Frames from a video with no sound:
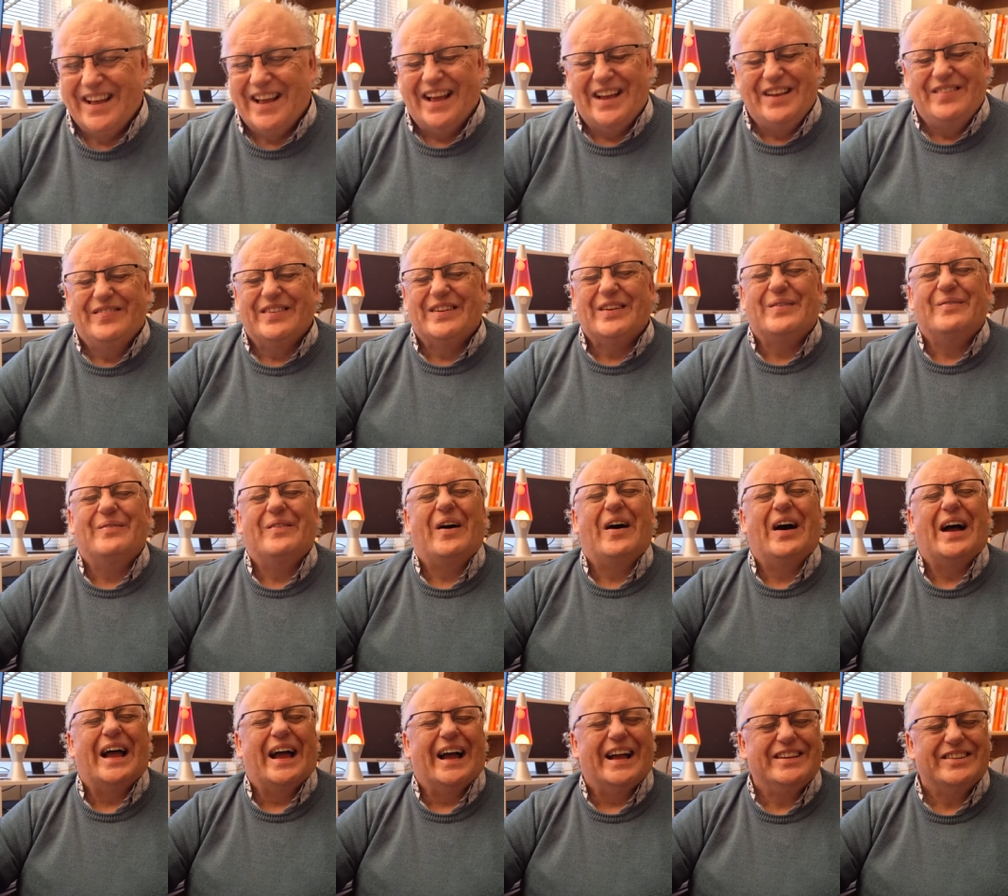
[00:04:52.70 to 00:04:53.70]
Even at
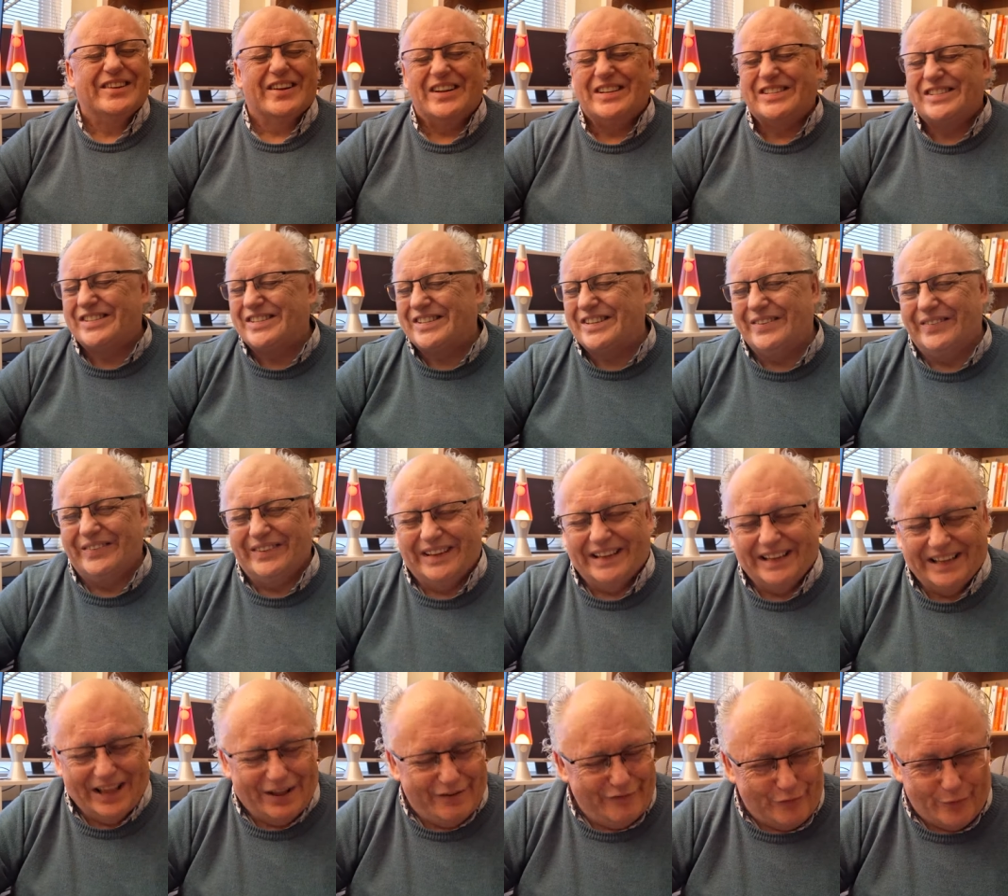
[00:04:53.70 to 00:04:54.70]
my age, I still
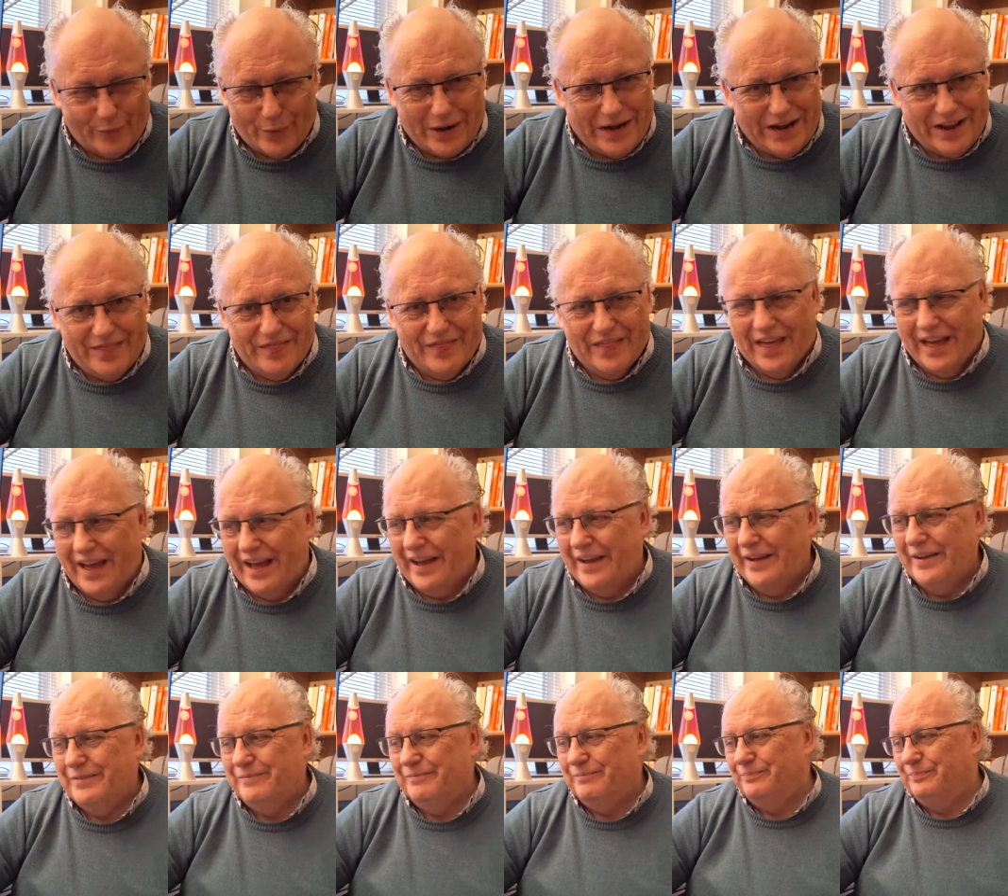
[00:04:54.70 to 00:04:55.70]
love winning that.